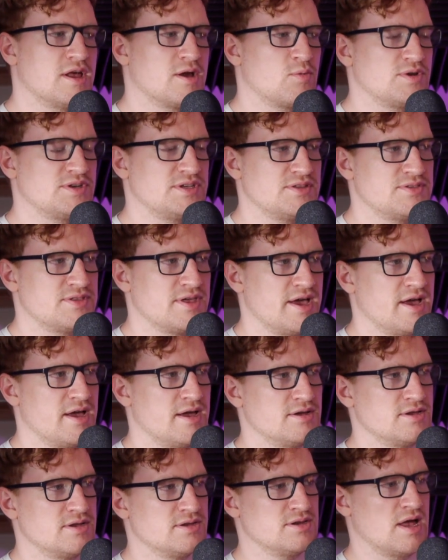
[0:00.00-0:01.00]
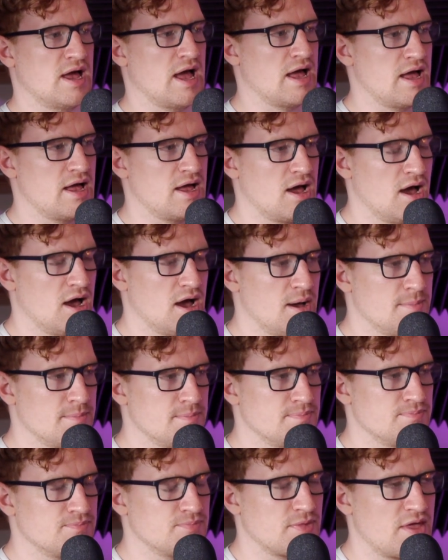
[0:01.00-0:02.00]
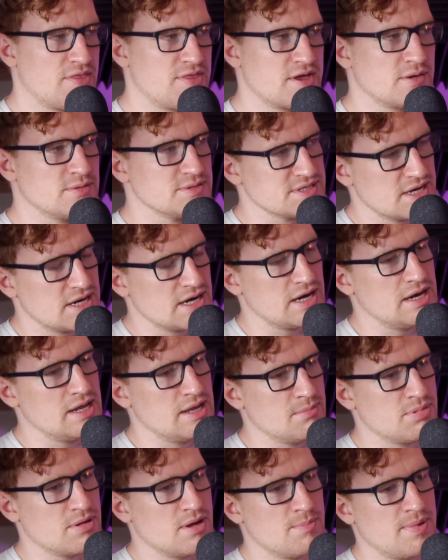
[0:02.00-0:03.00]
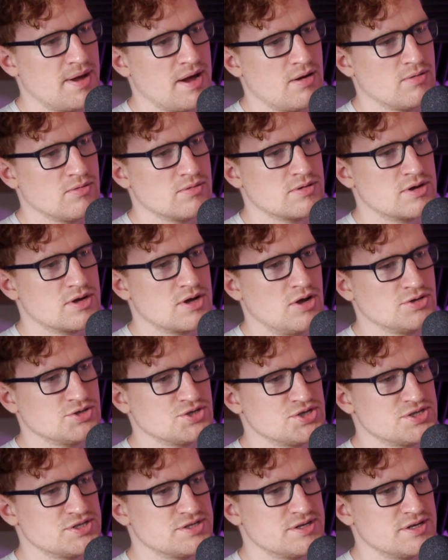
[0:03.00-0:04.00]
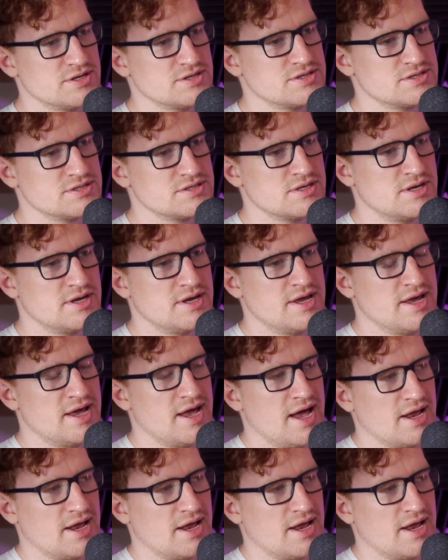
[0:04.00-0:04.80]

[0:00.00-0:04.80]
like we did that. Um, I think it was a clip about consciousness mm.